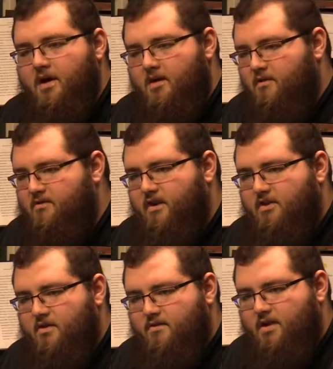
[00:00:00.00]
You
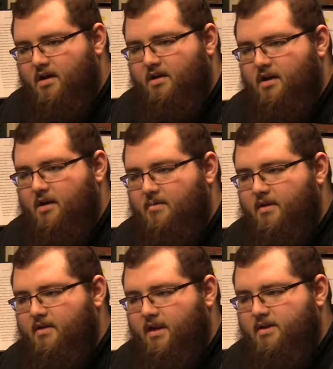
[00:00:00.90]
said you've done
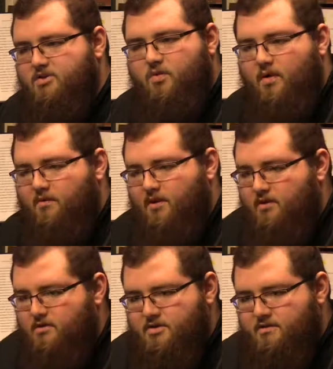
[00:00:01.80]
in the last 12
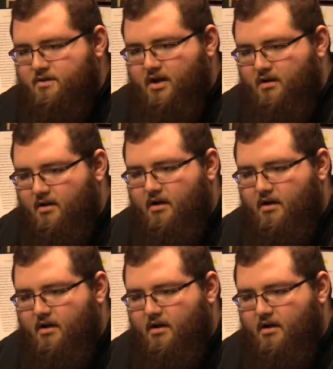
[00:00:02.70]
years you've done